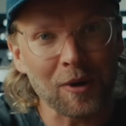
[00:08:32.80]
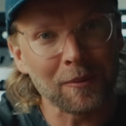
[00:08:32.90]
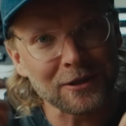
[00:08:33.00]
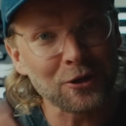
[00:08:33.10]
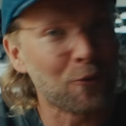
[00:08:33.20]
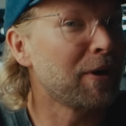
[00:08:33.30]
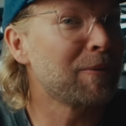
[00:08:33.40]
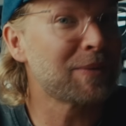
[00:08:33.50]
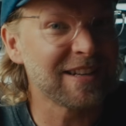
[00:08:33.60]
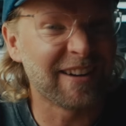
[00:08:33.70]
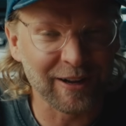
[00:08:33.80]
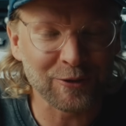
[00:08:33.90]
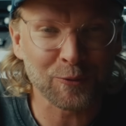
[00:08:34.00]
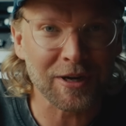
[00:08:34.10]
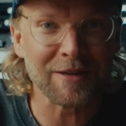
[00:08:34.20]
probably don't want to be on a
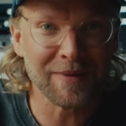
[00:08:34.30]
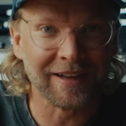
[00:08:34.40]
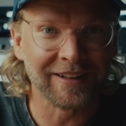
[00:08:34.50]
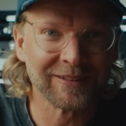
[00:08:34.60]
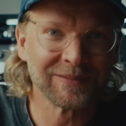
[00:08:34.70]
20mm.